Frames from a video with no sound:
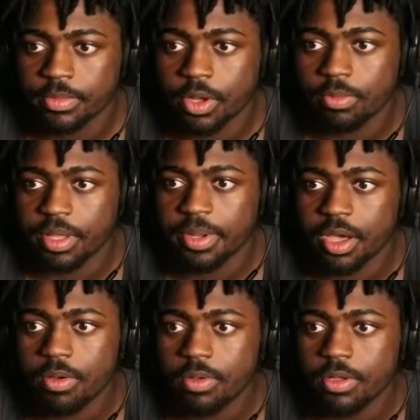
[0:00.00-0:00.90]
Oh, there we
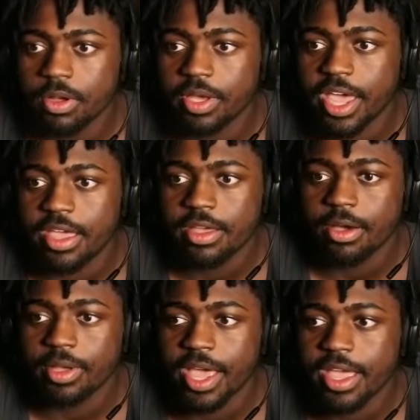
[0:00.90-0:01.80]
go. Okay,
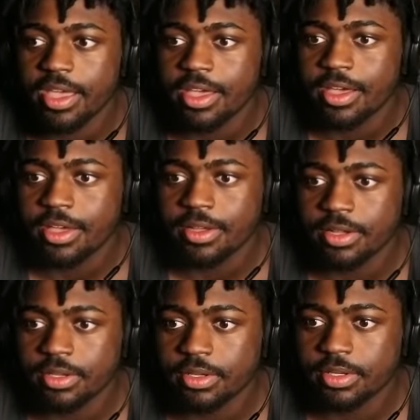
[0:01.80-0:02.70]
okay.
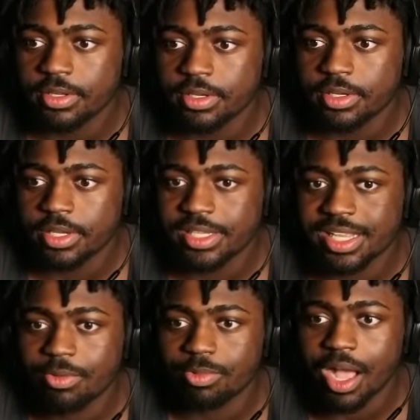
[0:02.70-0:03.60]
Is that
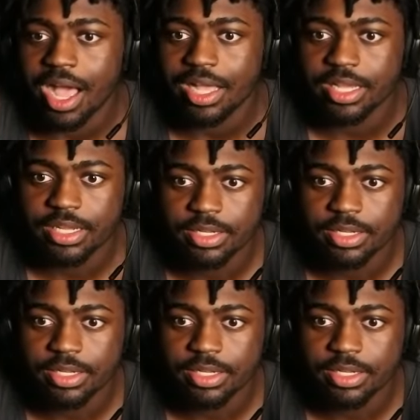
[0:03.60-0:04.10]
a rock?